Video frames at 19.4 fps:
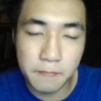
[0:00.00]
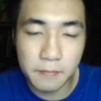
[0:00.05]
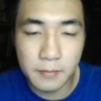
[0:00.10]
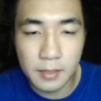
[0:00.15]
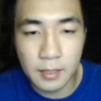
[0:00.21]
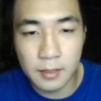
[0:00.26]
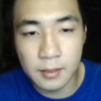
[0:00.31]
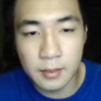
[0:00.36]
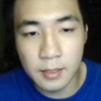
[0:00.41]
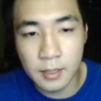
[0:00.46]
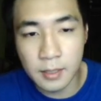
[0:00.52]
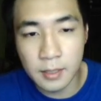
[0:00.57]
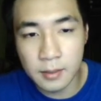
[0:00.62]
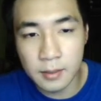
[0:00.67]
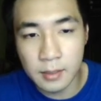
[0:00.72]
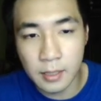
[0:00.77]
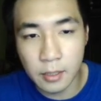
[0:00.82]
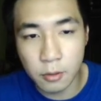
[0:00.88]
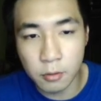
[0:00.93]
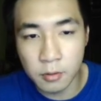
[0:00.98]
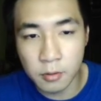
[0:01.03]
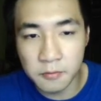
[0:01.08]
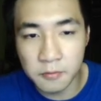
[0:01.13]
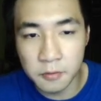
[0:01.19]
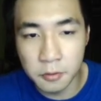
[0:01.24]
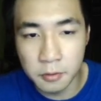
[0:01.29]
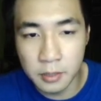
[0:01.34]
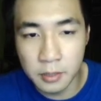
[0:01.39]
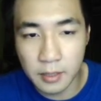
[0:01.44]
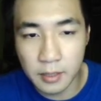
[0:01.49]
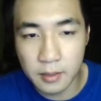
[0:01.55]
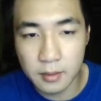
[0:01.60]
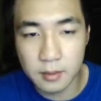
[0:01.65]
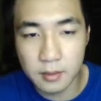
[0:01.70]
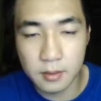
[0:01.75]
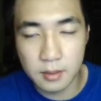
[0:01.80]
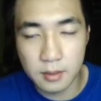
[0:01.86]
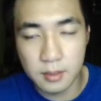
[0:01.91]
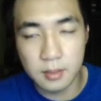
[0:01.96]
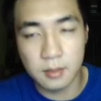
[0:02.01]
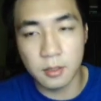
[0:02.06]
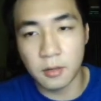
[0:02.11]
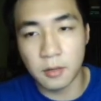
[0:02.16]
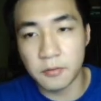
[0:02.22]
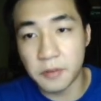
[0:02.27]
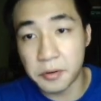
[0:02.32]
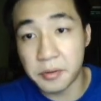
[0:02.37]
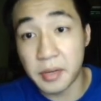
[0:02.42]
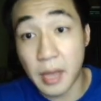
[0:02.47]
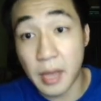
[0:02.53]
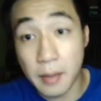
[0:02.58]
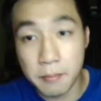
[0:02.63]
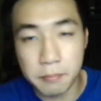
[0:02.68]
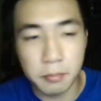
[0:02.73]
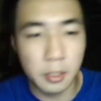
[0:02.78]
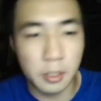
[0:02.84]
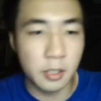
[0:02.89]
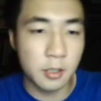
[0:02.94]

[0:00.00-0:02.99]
and then like you'll feel like it's not very MP